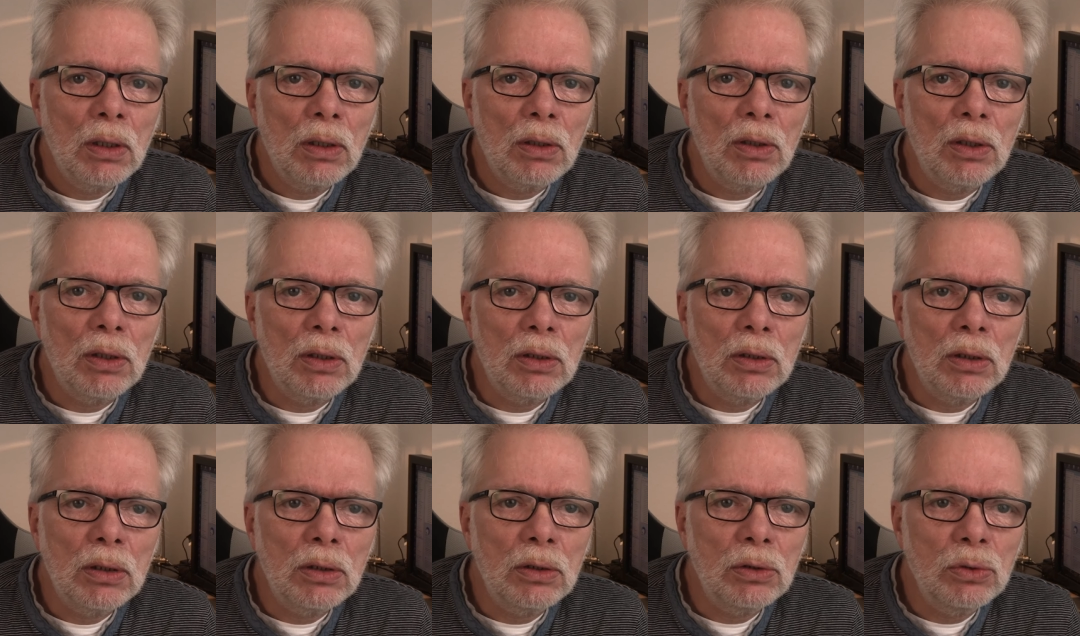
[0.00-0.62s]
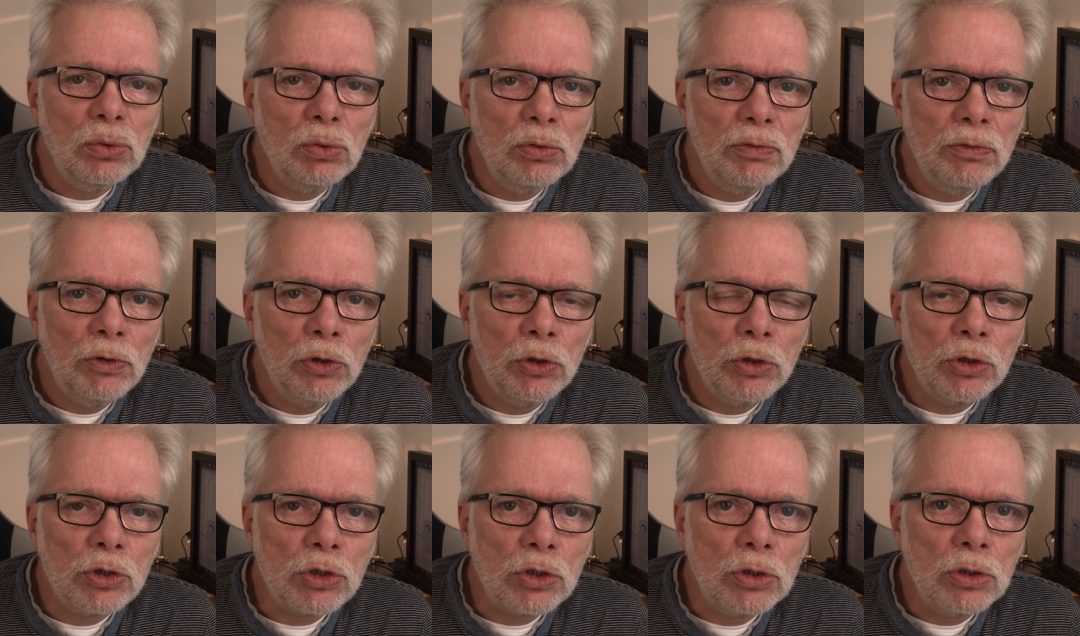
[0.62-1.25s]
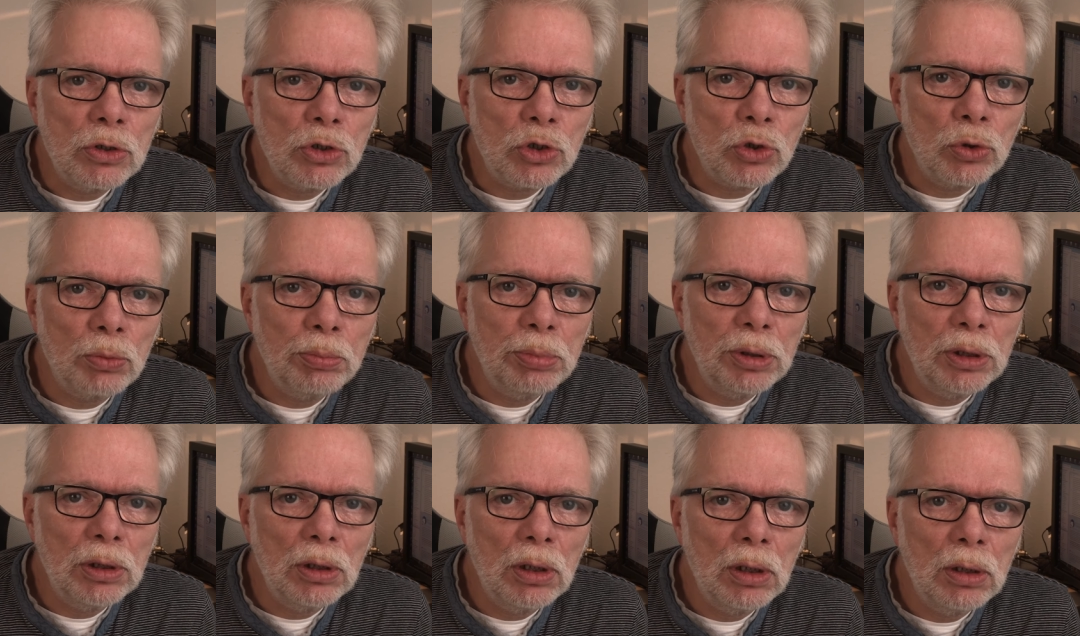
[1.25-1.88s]
the new version should
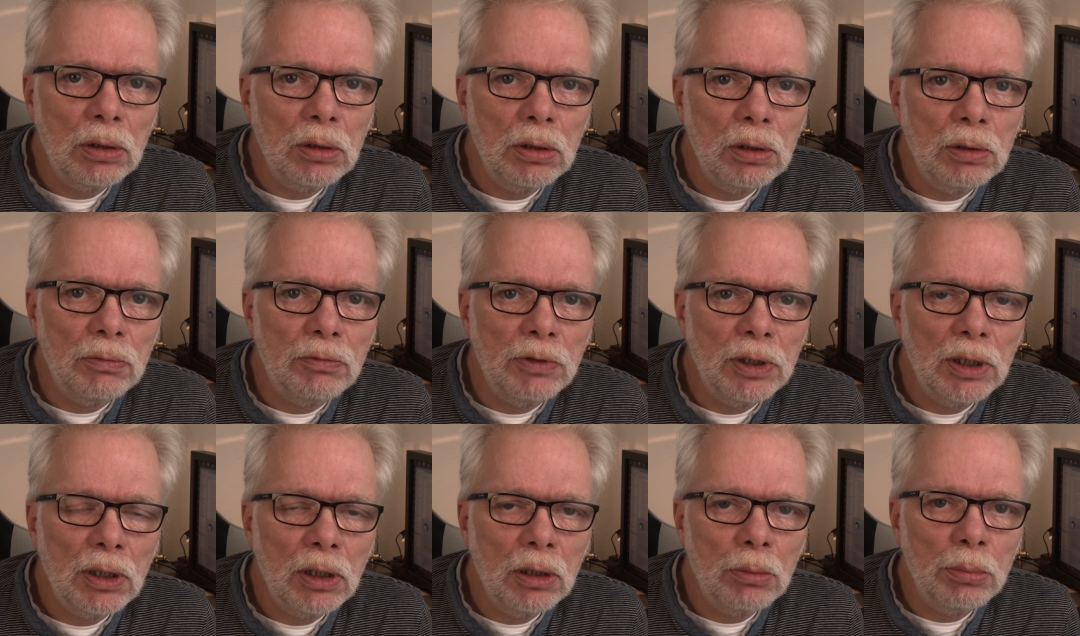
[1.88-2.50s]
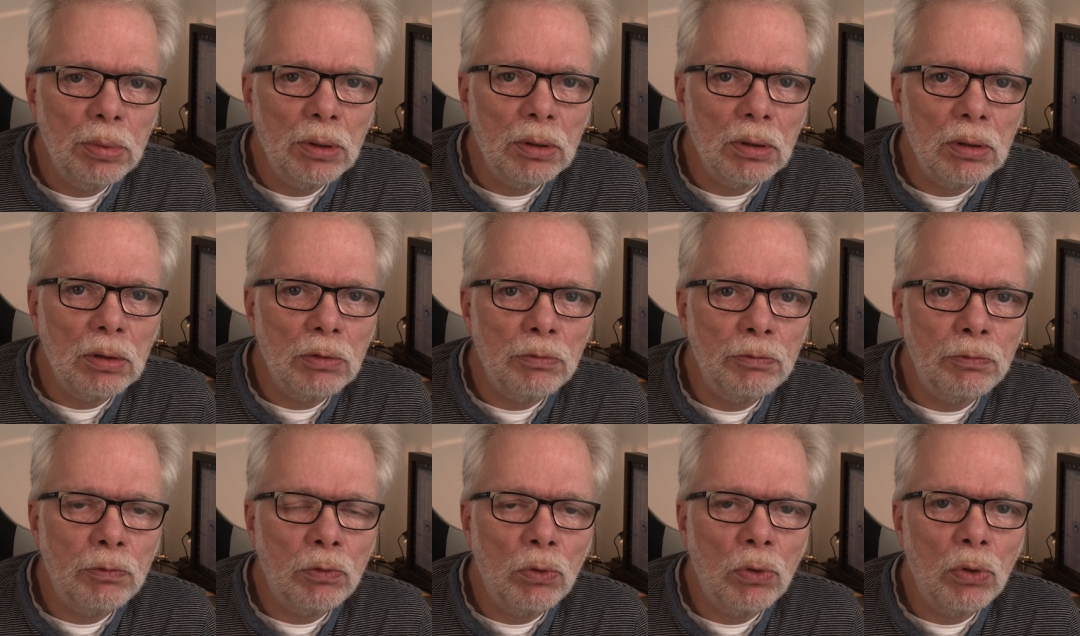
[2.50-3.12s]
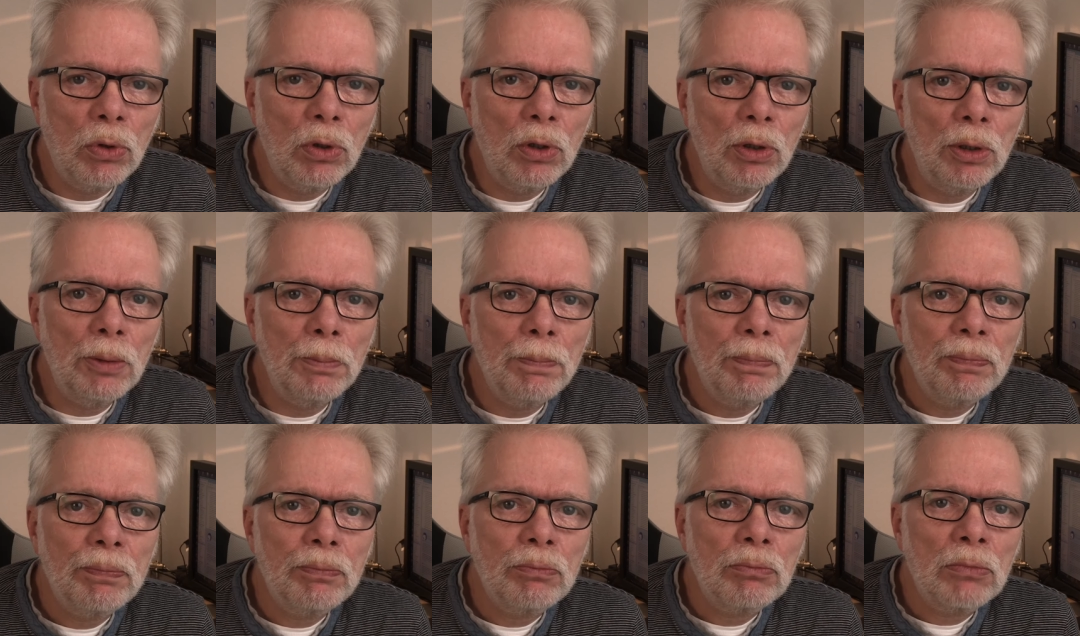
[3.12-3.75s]
be available for
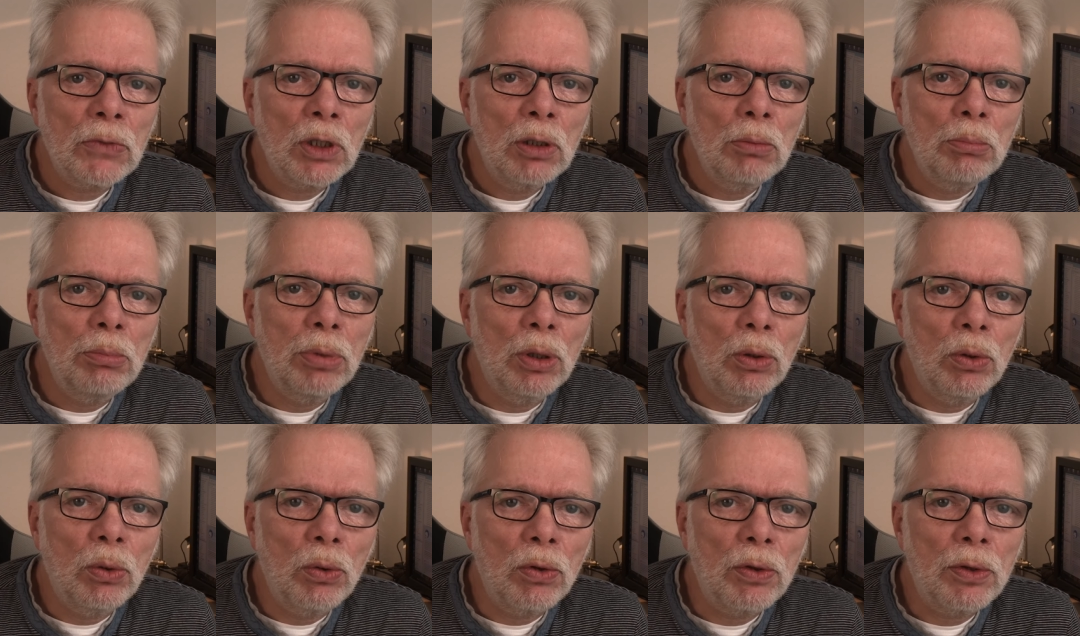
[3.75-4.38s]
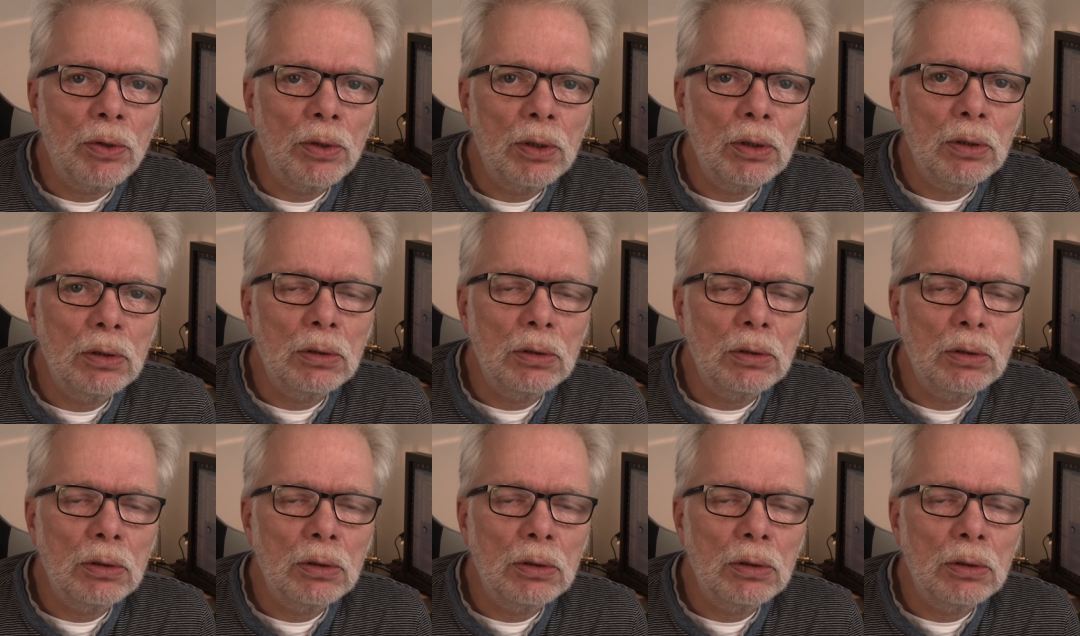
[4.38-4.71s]
both